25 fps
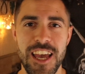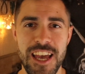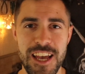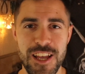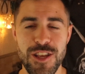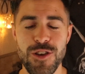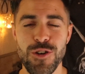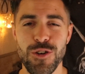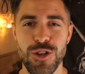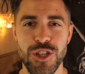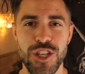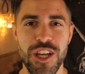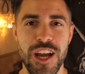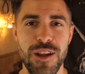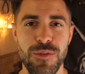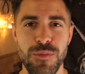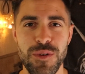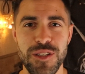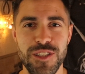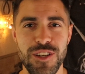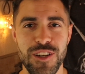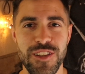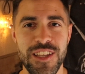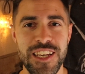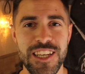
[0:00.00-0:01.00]
in your shed,
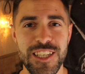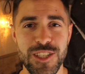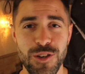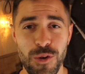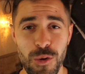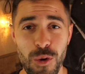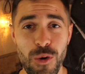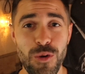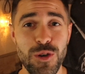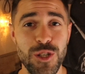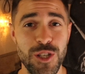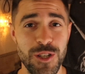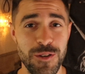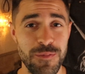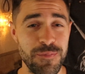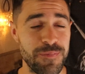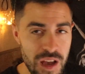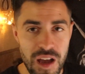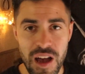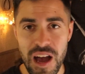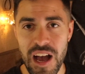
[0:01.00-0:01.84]
which I think is awesome.